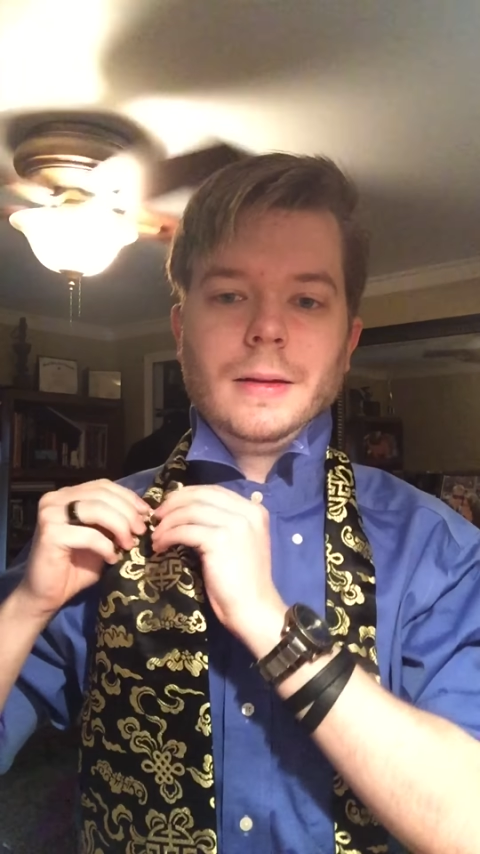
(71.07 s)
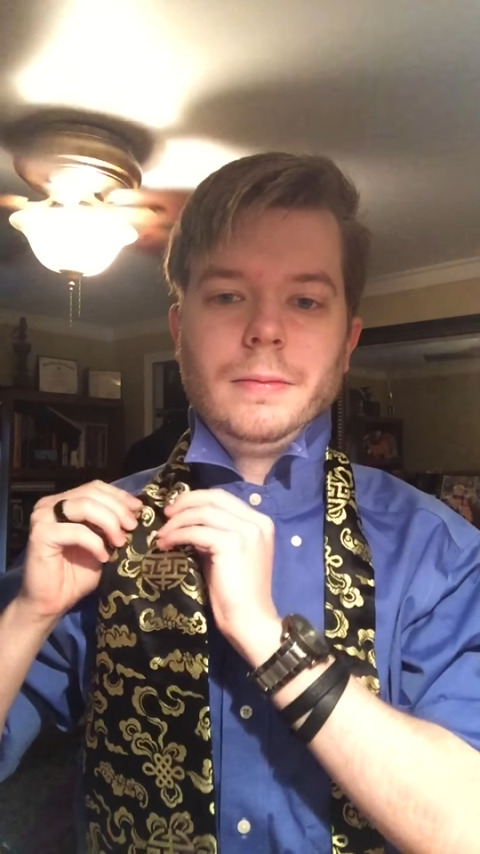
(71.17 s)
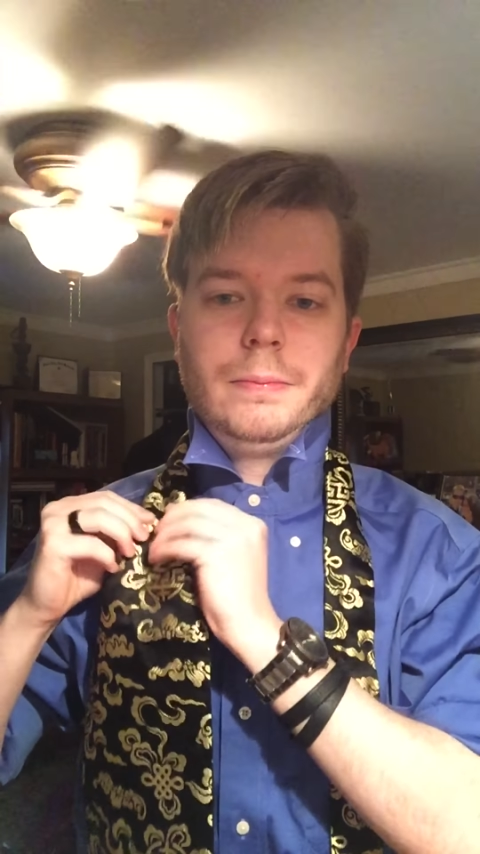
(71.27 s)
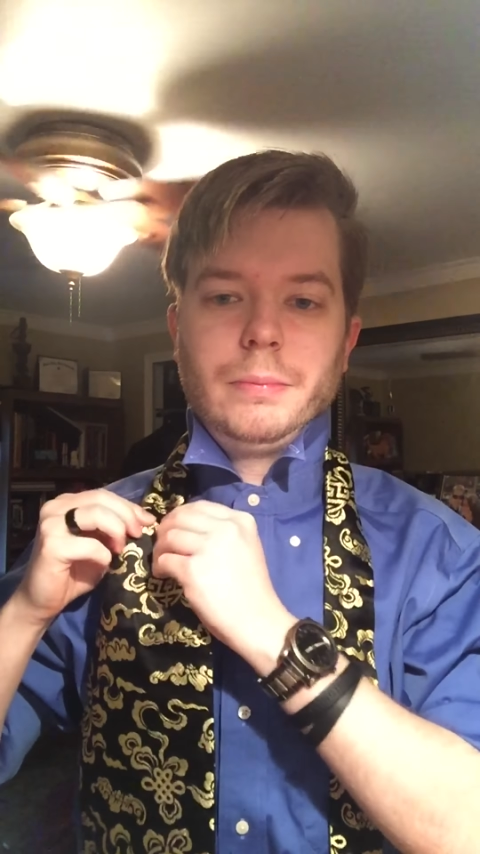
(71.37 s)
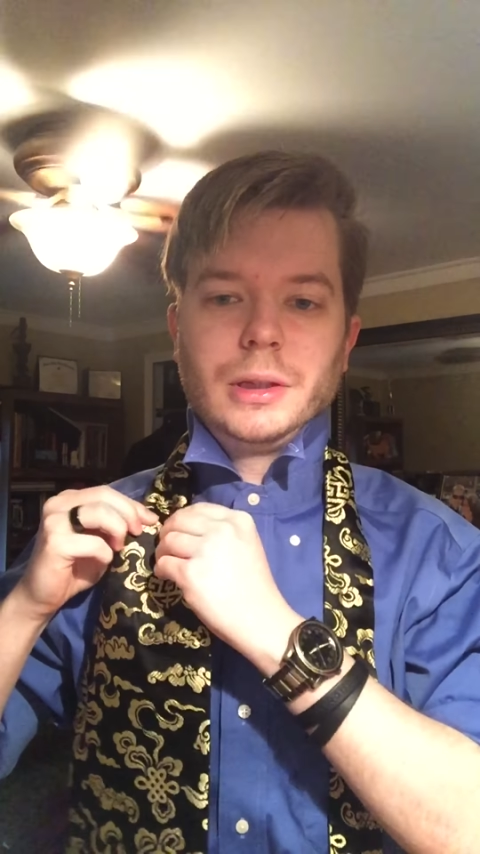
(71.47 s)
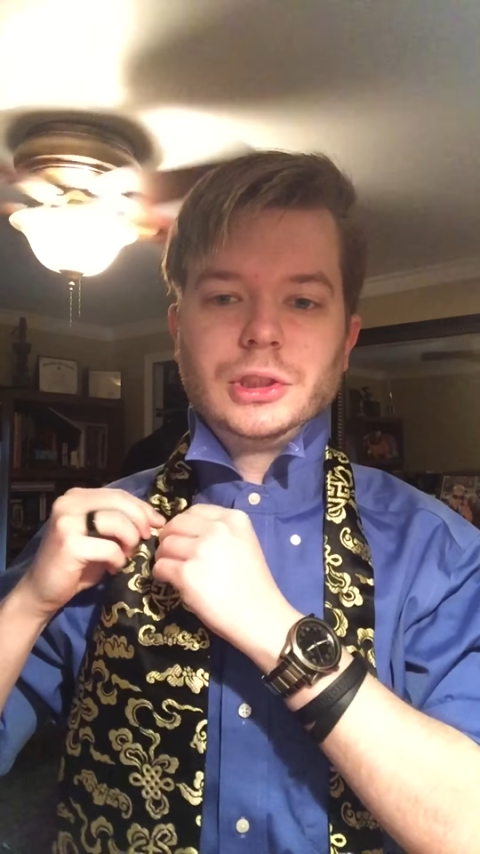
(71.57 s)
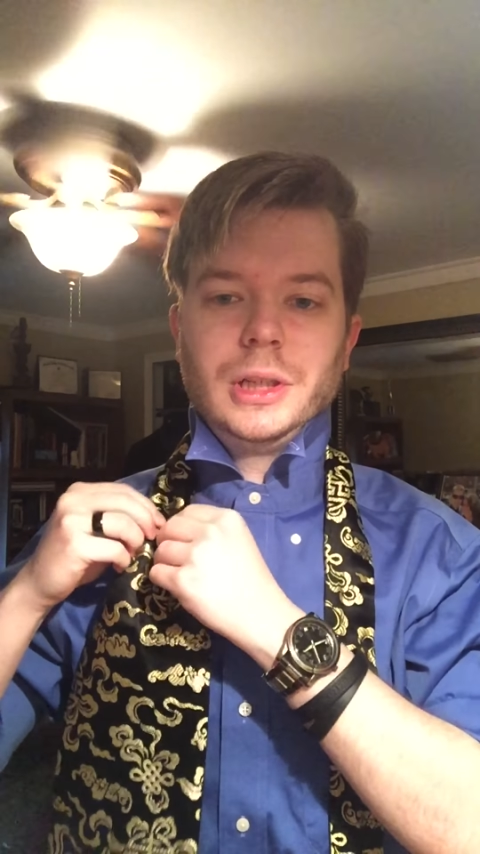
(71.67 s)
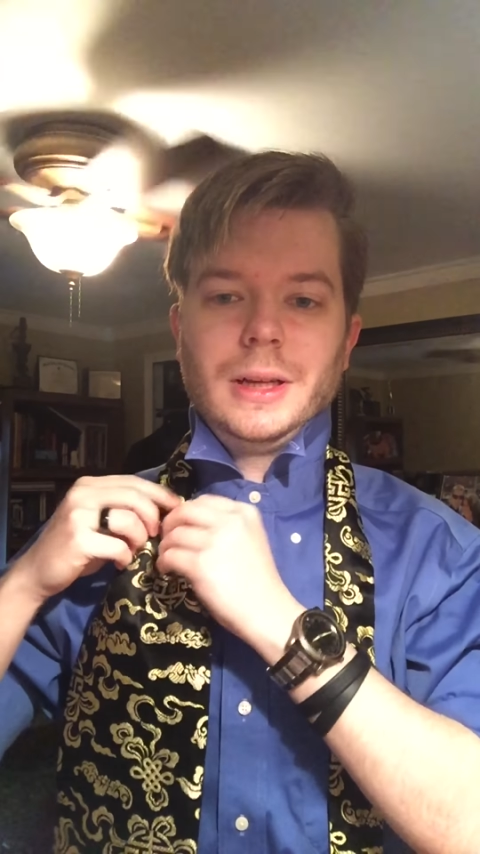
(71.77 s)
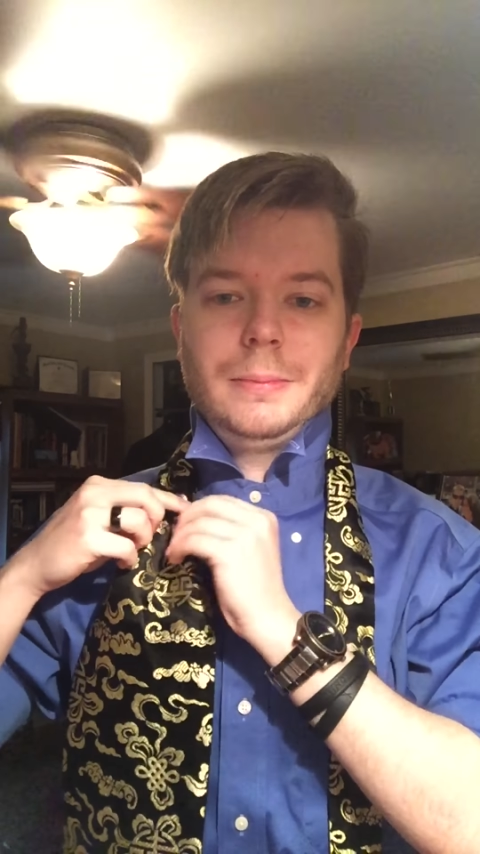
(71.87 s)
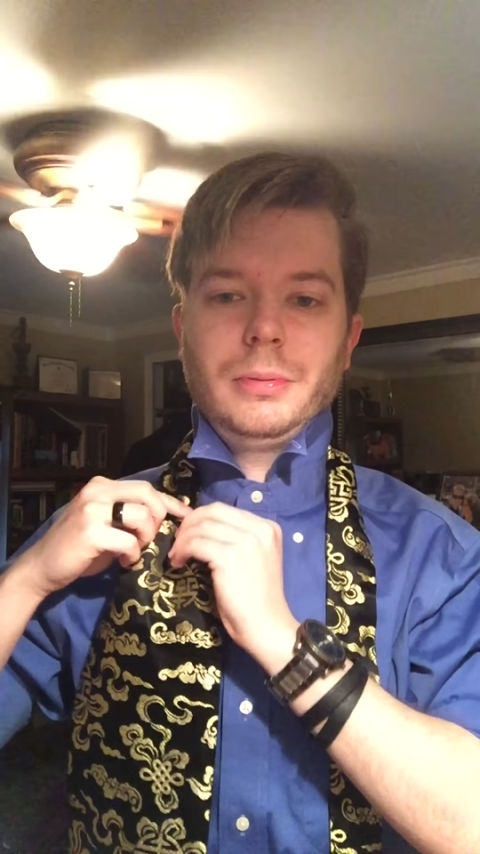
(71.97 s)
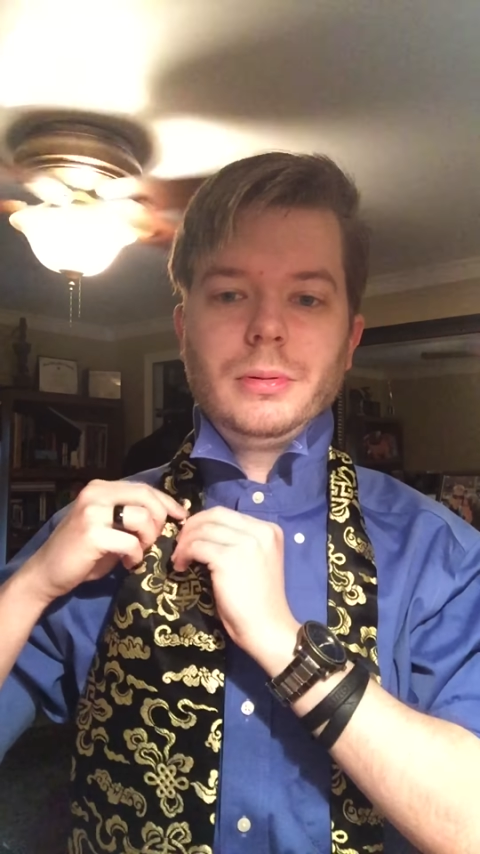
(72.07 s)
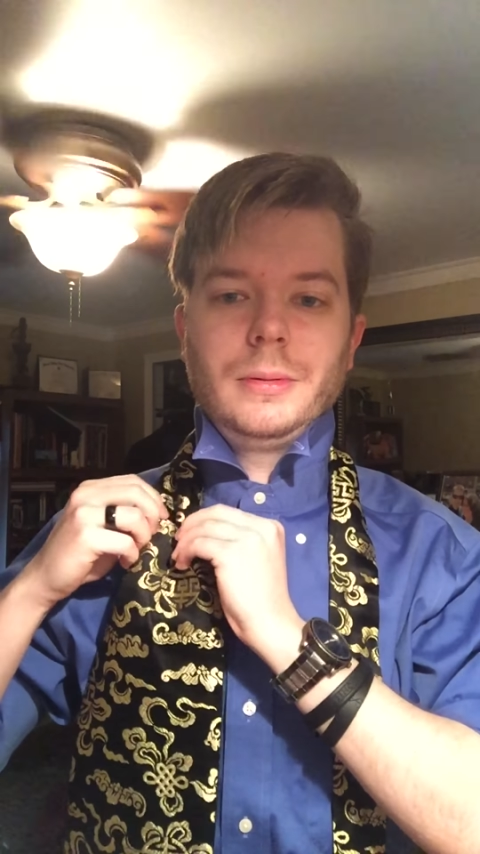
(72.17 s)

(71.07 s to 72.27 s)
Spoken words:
of bunch it up